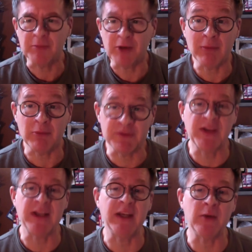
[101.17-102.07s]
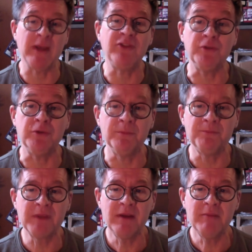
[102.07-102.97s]
problem was finding a way to
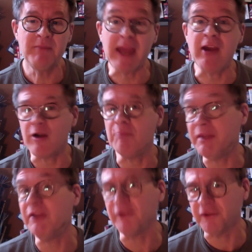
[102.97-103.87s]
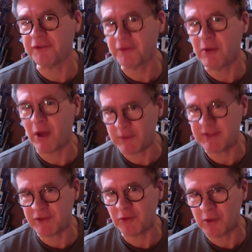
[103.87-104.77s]
pay our bills while we
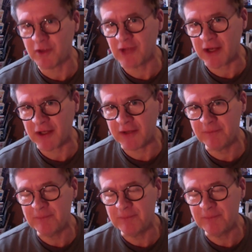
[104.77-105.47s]
still worked on it.